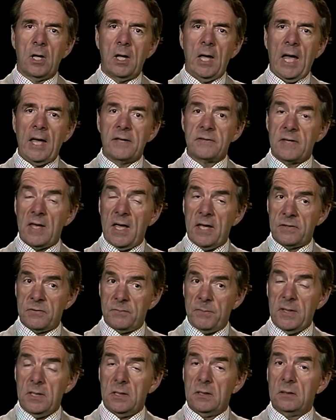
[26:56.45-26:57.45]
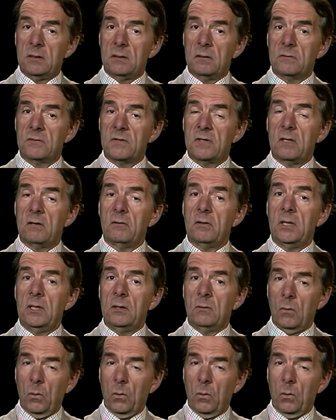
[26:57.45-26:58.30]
as has been so in